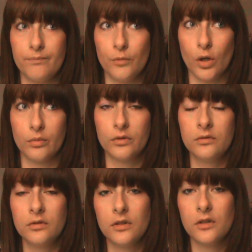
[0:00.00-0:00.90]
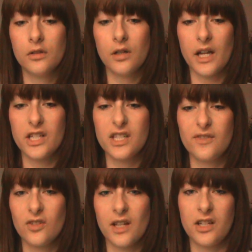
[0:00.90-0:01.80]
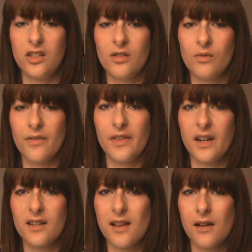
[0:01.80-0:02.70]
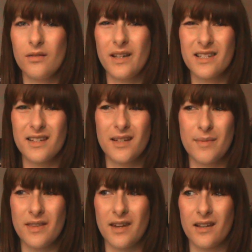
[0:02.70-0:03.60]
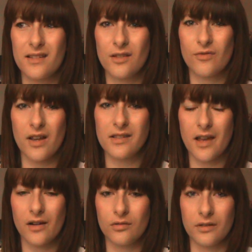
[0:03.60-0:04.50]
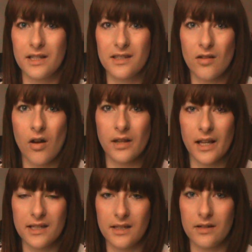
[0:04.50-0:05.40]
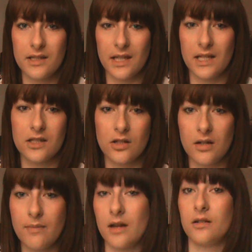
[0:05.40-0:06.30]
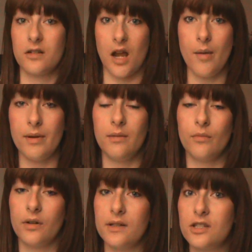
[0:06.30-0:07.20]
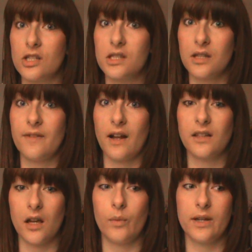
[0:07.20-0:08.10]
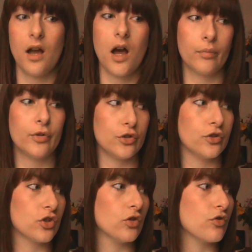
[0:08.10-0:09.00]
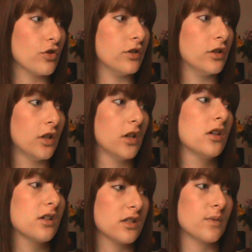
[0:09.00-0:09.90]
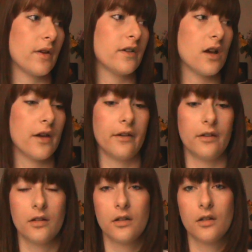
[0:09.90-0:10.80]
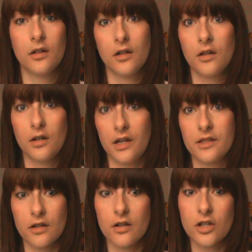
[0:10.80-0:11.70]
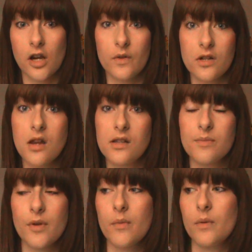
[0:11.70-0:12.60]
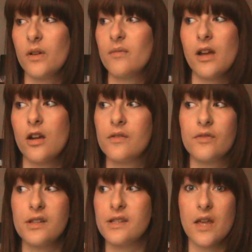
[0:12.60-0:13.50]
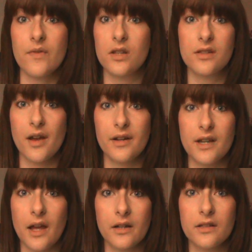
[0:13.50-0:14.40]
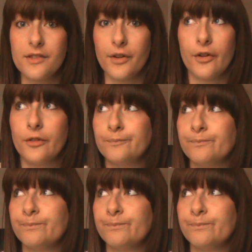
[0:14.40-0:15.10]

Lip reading: normal, I just feel like, you know what, the next cycle isn't going to be the right cycle. It's not, like, seriously, it's not a matter of time anymore. It's just the fact that we can't produce children because we're retarded. And Scott's got retarded sperm, and one of my ovaries is having a psych attack. So